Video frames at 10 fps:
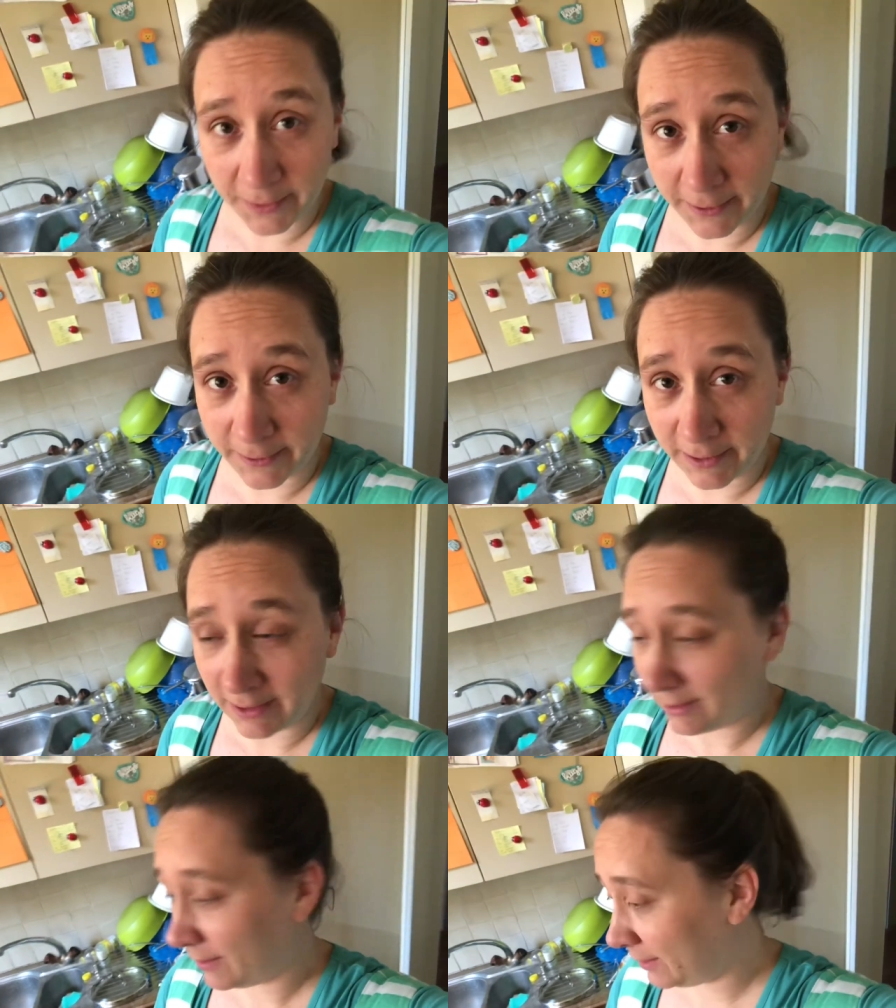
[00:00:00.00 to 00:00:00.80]

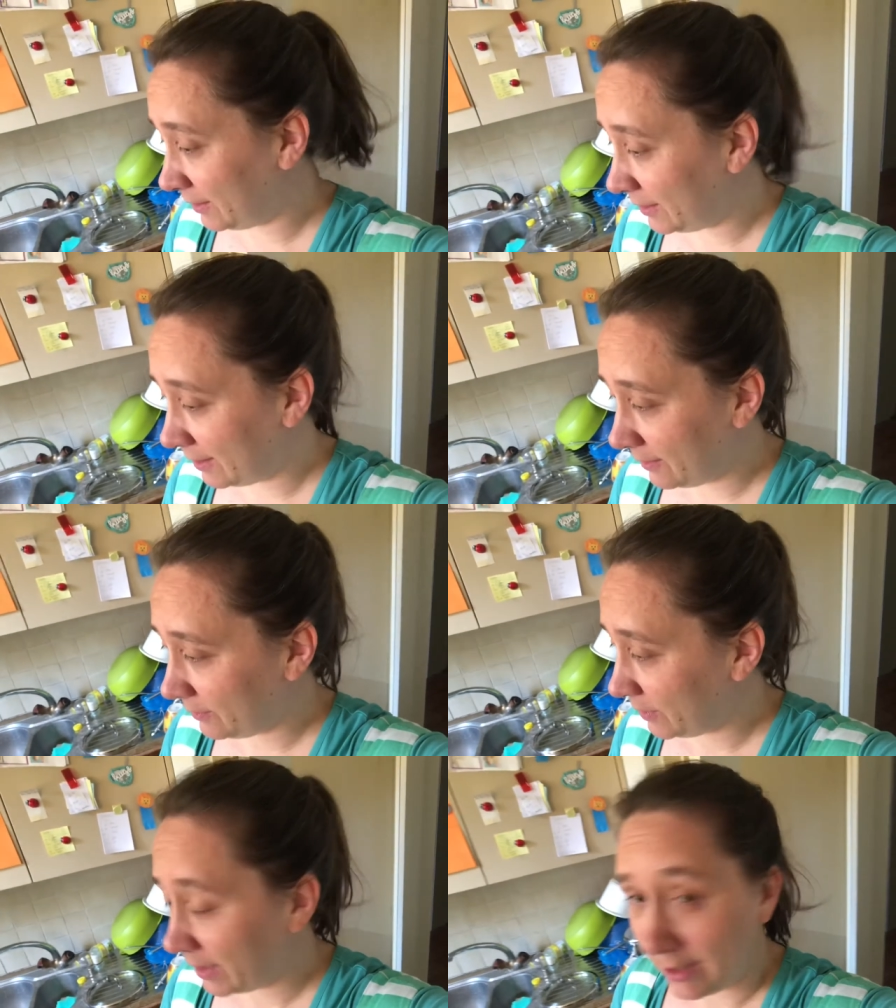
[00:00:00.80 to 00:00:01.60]
And
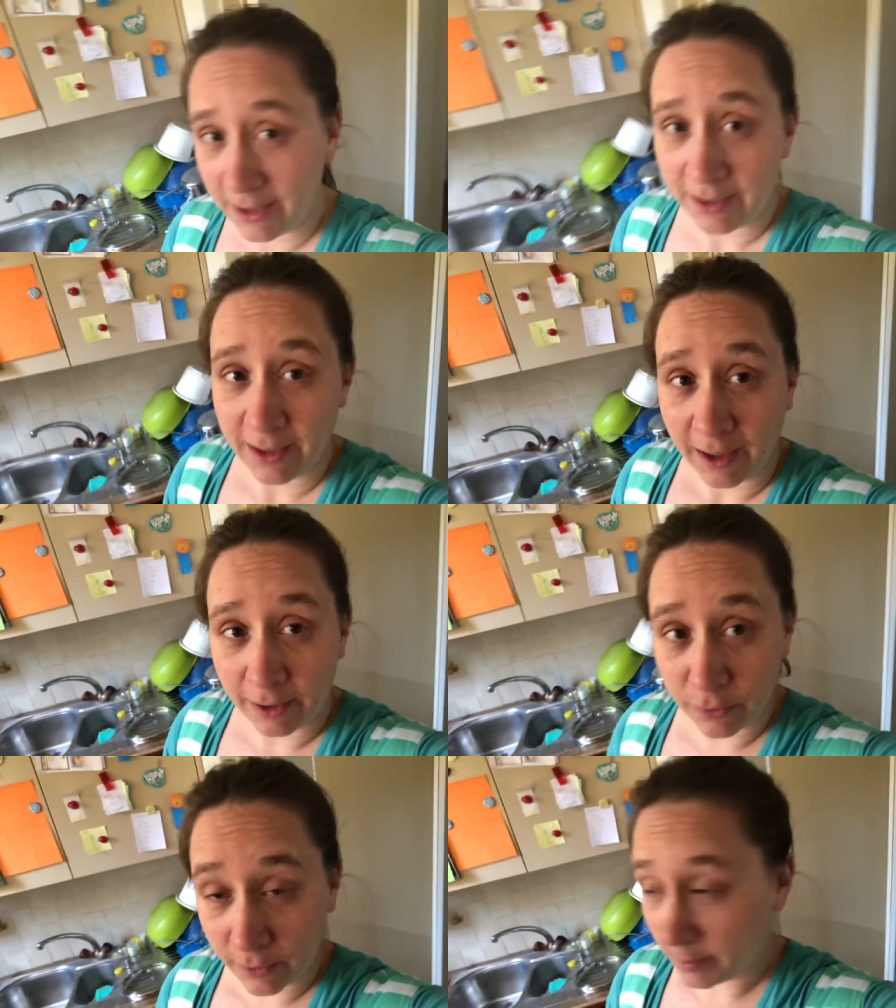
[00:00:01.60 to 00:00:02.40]
now
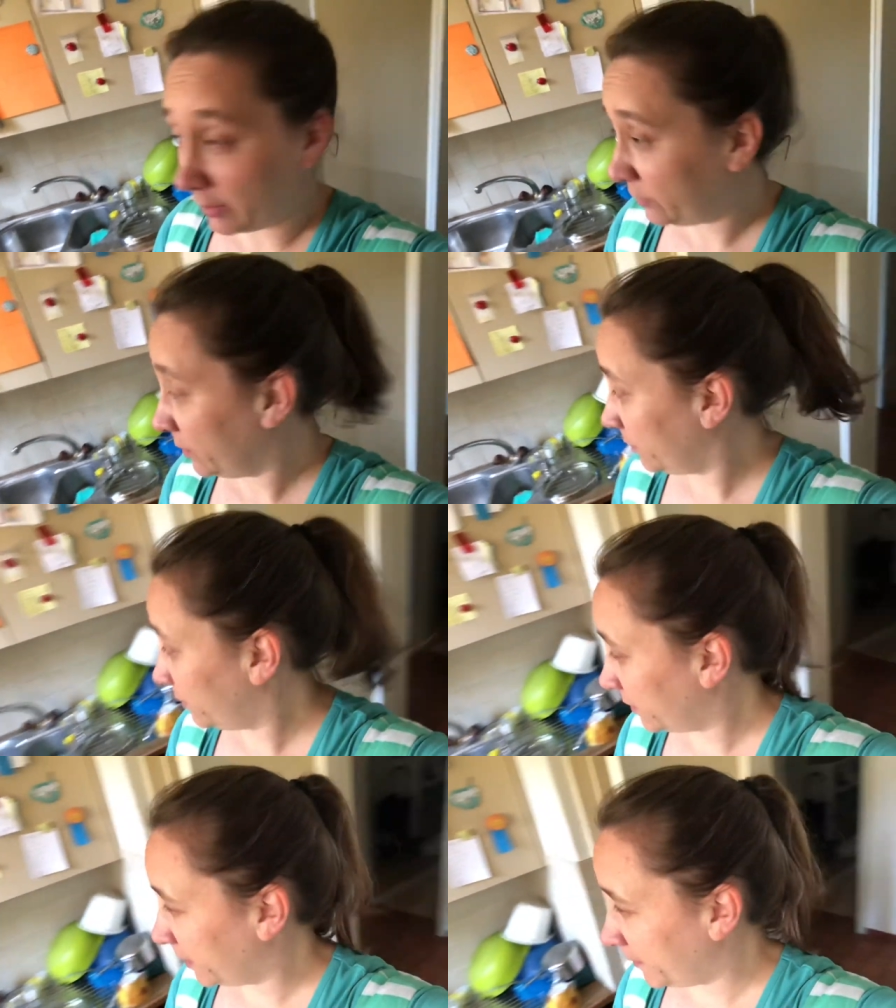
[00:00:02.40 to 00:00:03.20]
I thought about
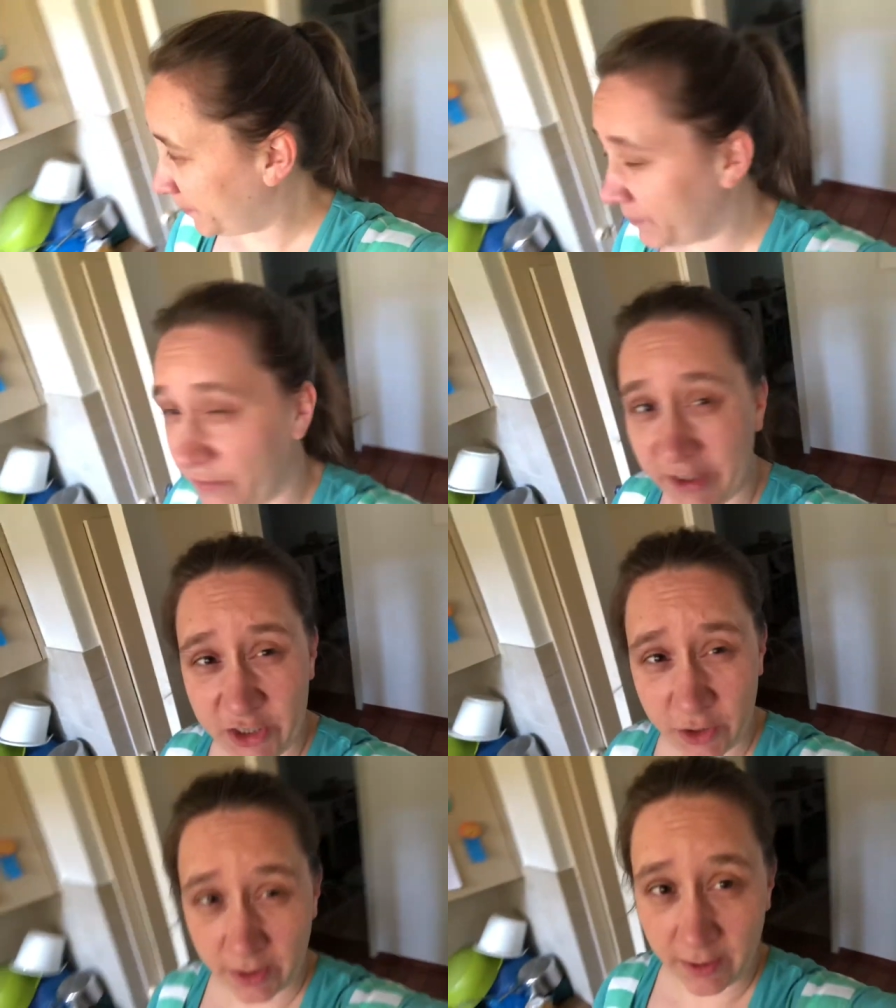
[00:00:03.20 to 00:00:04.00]
those
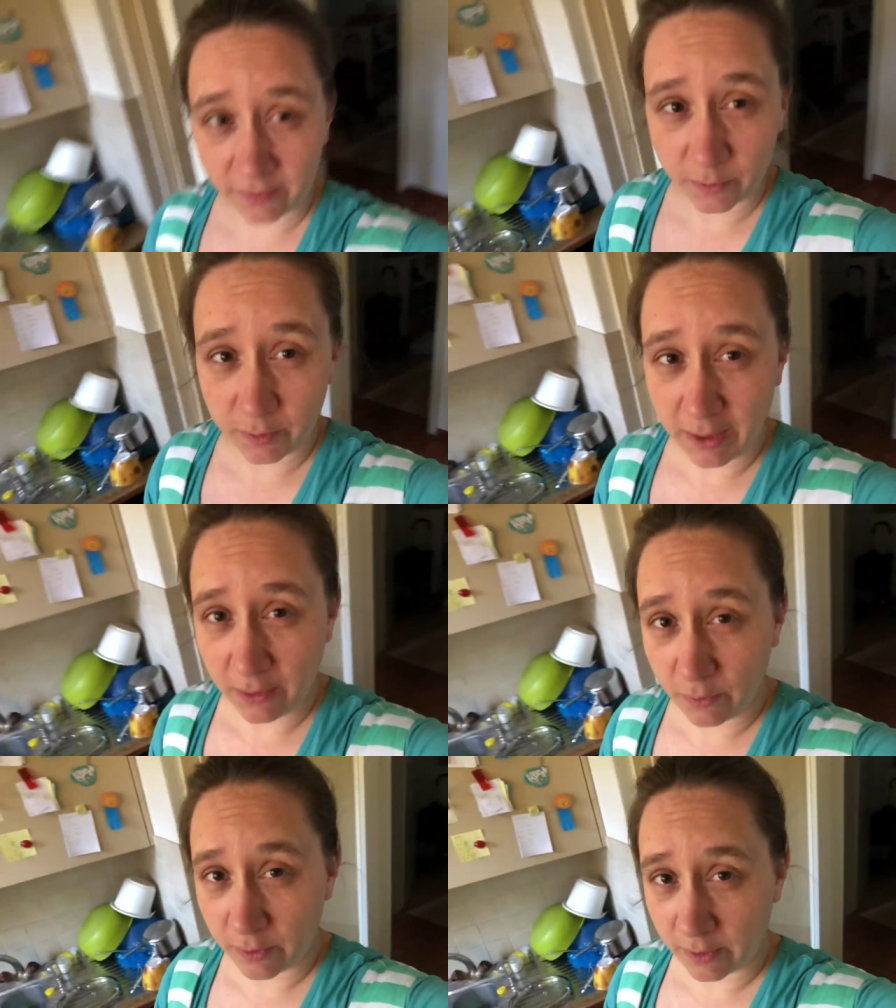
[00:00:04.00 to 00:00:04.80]
veggie things I want to
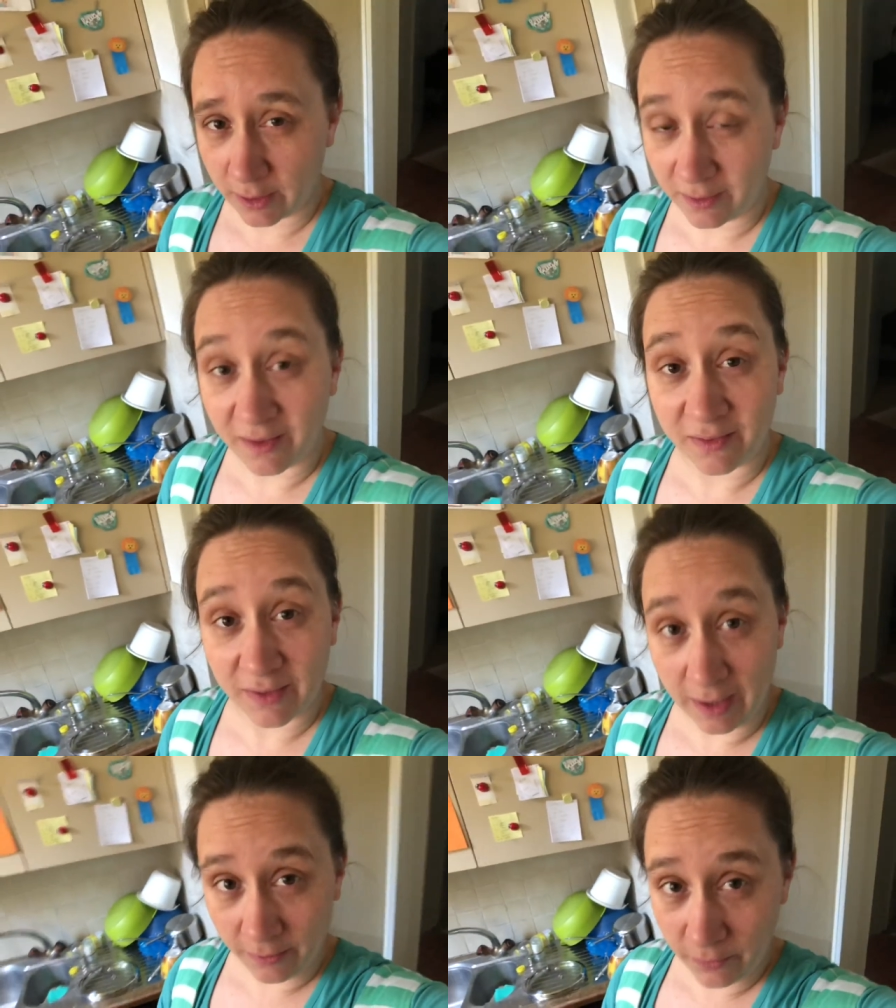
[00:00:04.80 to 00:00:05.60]
make with the
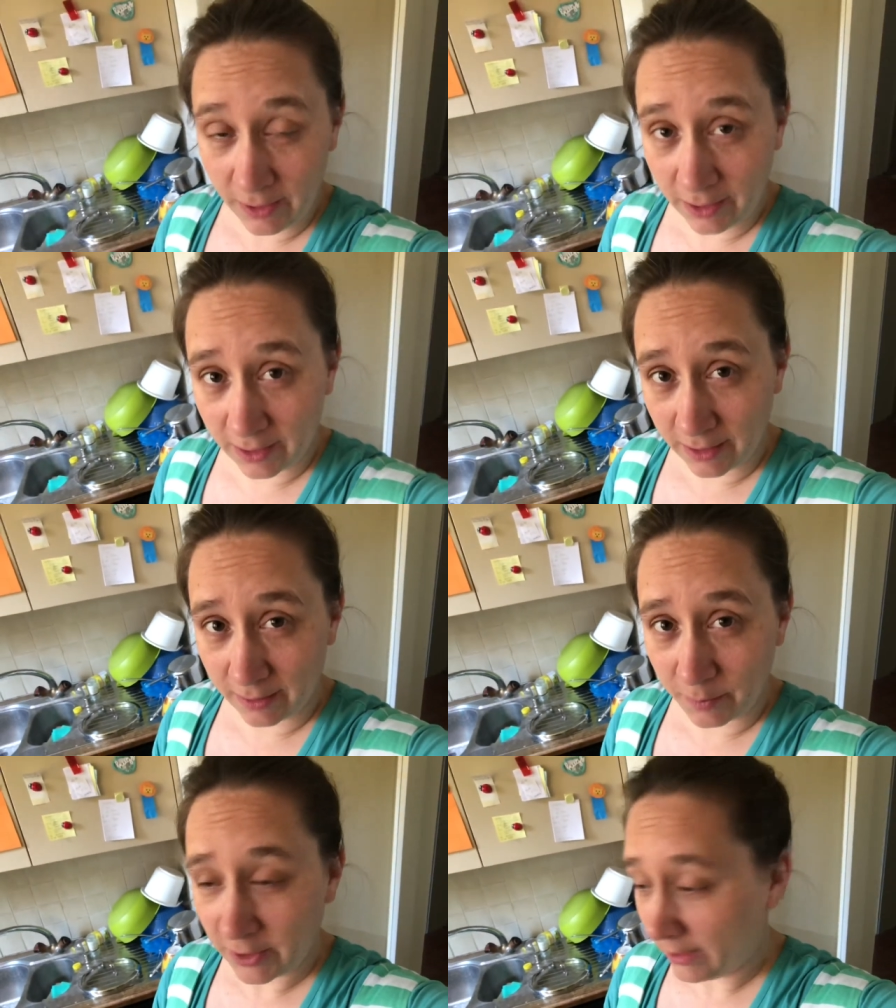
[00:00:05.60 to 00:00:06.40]
celery and
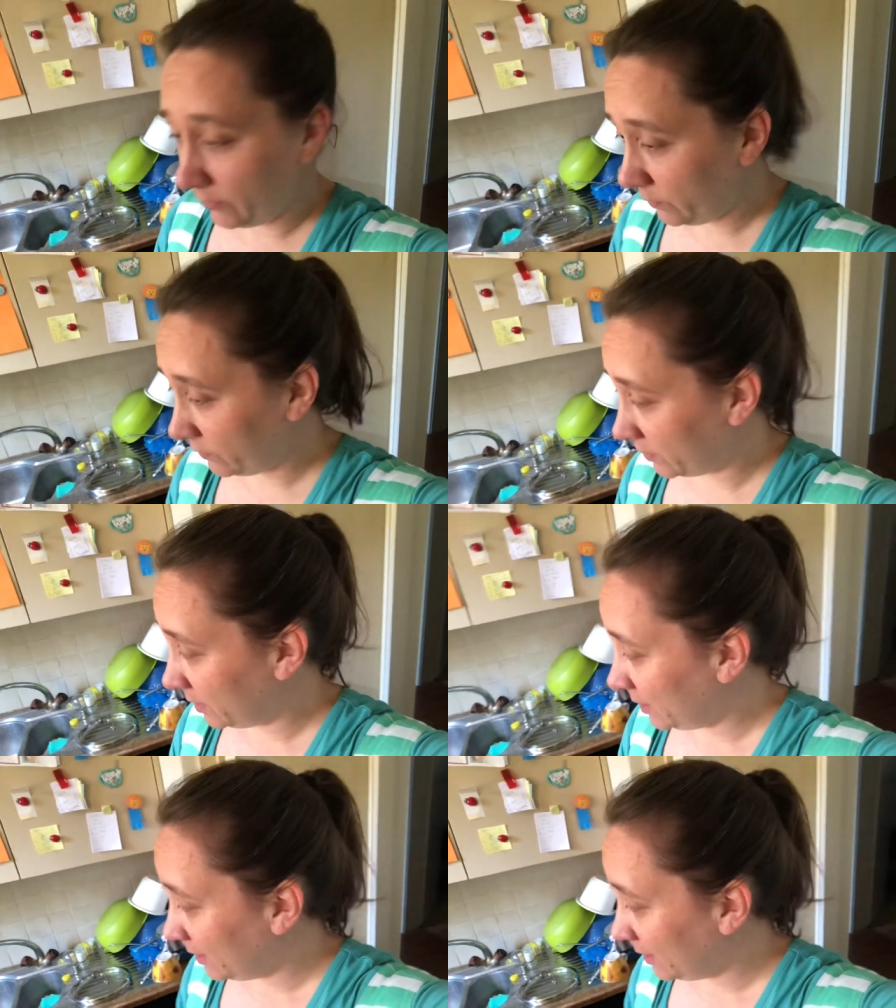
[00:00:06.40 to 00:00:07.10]
the potatoes.